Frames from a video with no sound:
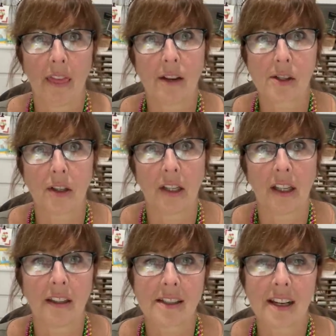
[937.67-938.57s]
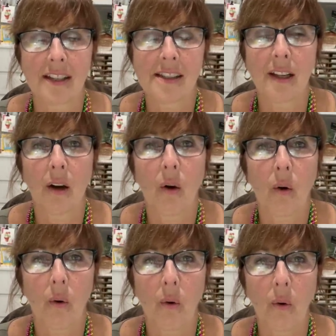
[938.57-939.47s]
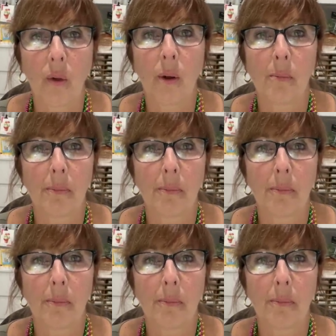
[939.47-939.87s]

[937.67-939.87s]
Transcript: There's good English. I see a whole